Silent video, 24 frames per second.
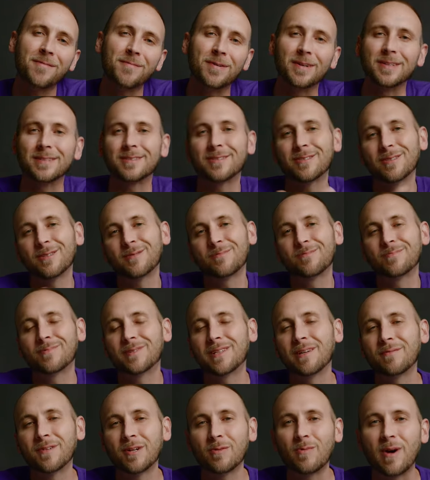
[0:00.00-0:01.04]
of it, so
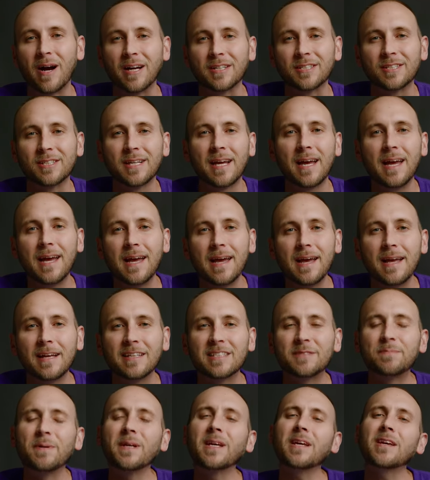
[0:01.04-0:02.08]
give it a watch.
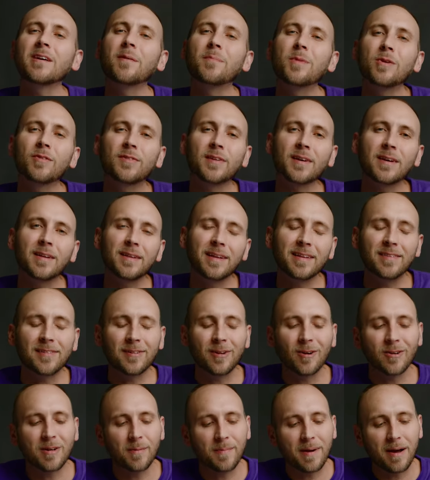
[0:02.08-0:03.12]
Speaking of music, let's
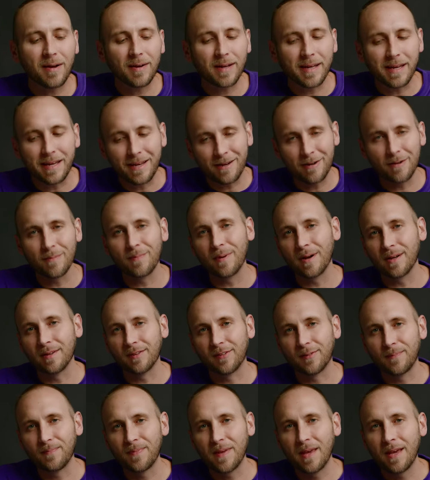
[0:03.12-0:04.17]
talk about
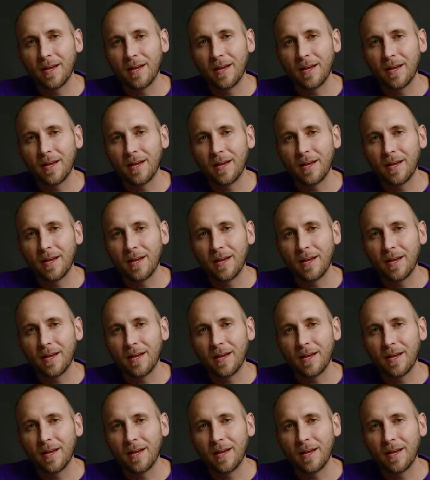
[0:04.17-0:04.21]
earbuds.